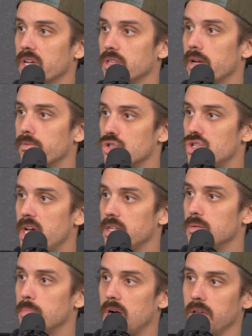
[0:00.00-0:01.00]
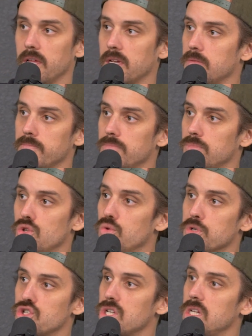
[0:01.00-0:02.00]
like leverage debt to buy like
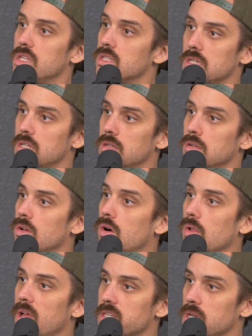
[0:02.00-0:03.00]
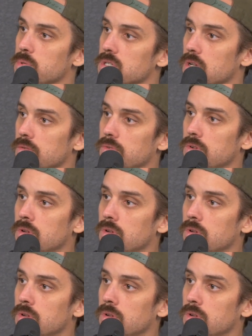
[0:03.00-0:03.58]
new machines and all that type of stuff?